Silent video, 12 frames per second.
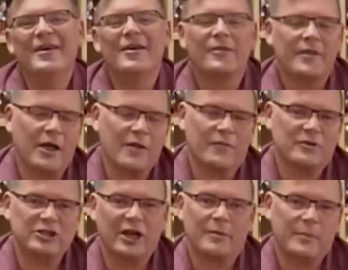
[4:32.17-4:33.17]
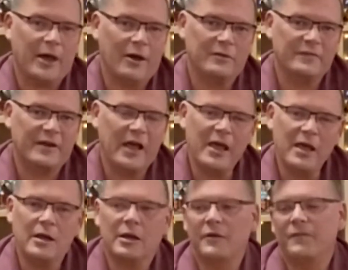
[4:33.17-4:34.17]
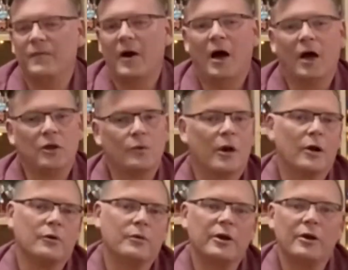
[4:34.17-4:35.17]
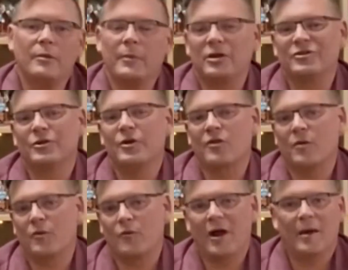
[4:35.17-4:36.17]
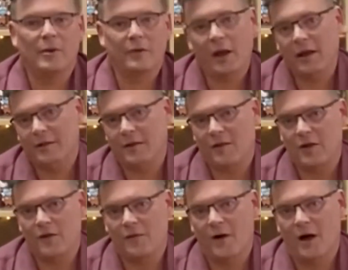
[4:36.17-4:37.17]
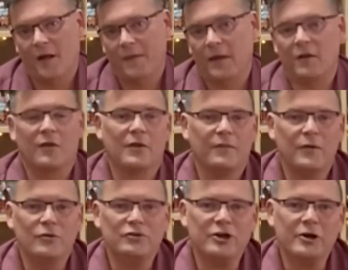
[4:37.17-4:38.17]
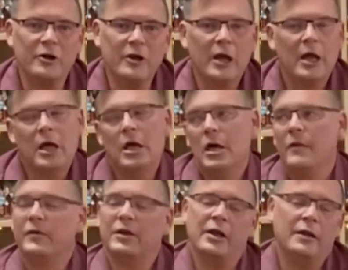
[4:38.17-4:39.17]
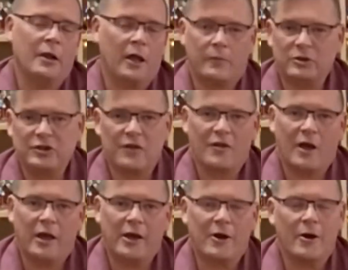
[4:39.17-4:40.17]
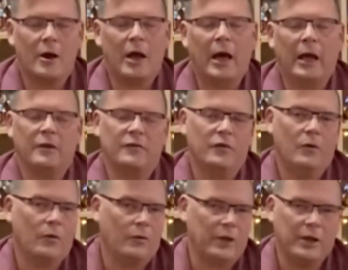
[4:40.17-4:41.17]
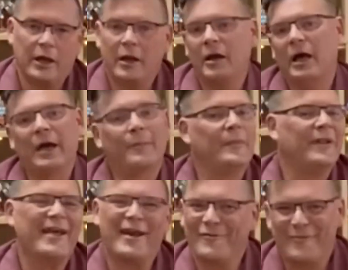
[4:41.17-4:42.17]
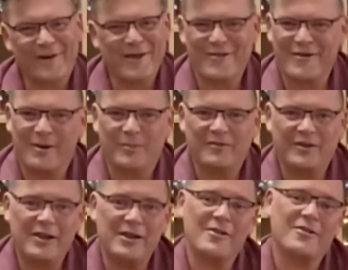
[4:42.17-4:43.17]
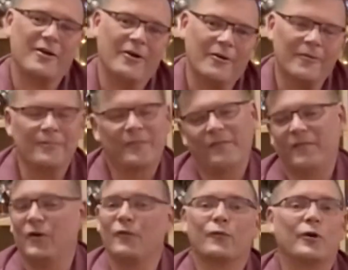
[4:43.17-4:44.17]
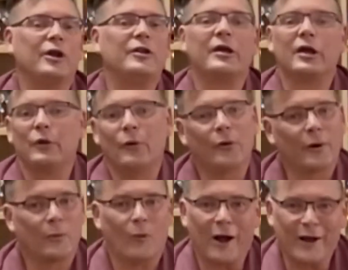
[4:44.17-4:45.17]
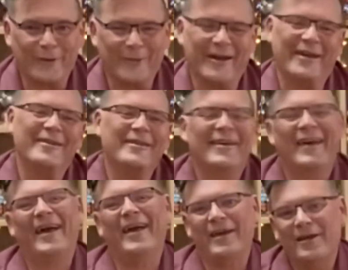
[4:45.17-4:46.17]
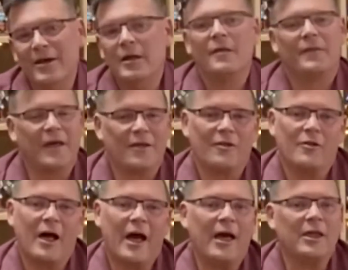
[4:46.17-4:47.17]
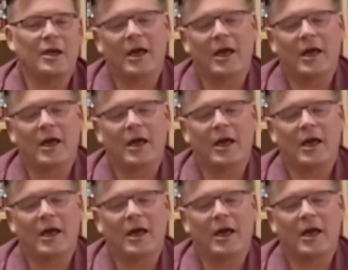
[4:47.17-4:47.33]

Thanks for checking me out today. And if you are new here, make sure you subscribe and like to see things in the future. If you didn't like what you saw here, I totally get it. I am not everybody's cup of tea, so feel free to ignore and walk away. Hey, thanks a lot.